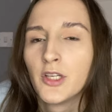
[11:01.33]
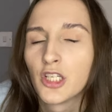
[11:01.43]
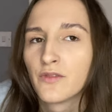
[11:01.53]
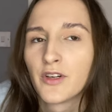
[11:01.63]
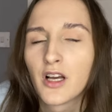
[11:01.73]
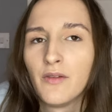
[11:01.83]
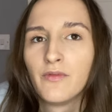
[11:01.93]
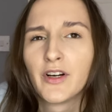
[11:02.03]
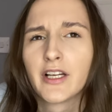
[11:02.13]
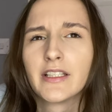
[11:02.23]
just for
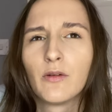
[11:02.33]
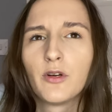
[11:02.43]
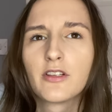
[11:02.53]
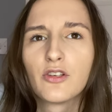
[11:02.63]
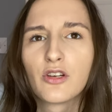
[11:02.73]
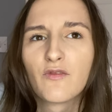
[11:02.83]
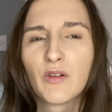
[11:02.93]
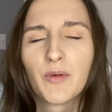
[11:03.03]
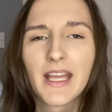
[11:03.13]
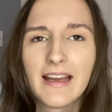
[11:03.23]
comfort, because I wasn't sure if we
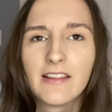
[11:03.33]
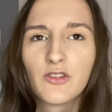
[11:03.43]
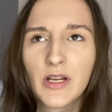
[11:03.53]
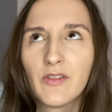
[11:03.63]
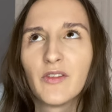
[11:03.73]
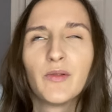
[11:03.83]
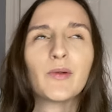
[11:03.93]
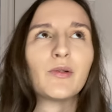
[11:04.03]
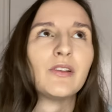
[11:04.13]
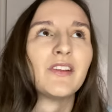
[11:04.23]
were getting the trainer or if we were
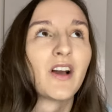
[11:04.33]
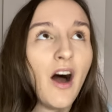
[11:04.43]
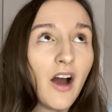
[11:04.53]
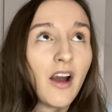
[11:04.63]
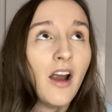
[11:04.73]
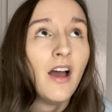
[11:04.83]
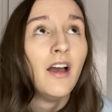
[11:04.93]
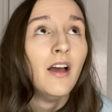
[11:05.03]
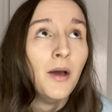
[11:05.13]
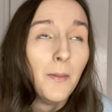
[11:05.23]
going in the car.
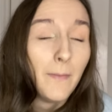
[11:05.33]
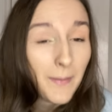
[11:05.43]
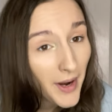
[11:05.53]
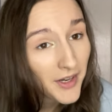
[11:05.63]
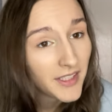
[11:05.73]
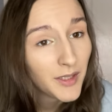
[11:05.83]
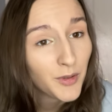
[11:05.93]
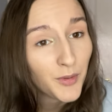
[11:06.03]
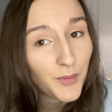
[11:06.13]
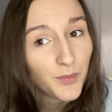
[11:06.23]
Apparently
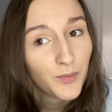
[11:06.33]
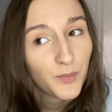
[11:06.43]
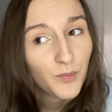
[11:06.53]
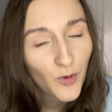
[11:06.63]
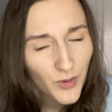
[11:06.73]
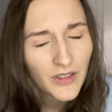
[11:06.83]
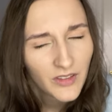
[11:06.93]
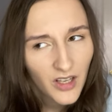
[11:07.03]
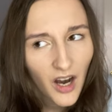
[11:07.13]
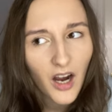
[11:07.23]
we're going in the
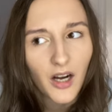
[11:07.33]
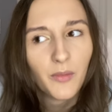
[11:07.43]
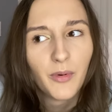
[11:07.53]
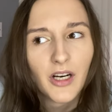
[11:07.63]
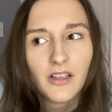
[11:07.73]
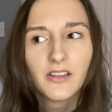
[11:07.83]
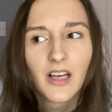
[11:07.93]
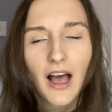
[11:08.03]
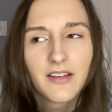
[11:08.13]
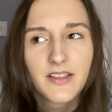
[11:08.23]
car, but
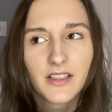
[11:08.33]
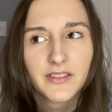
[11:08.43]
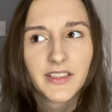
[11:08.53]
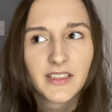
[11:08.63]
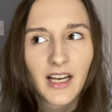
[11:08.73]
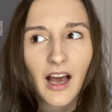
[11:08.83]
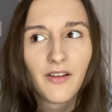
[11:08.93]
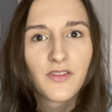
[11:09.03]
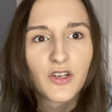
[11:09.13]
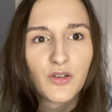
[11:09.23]
I still didn't
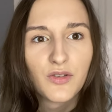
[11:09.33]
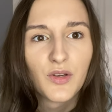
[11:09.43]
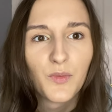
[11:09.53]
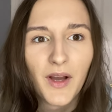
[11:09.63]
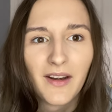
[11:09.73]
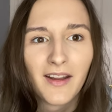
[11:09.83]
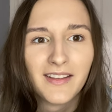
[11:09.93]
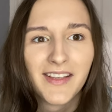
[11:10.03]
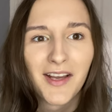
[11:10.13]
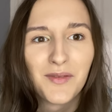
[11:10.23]
have shoes that went
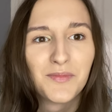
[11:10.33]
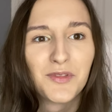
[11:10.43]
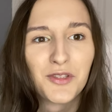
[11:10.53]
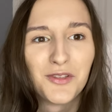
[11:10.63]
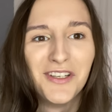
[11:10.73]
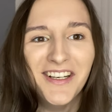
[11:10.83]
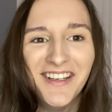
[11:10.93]
in time. So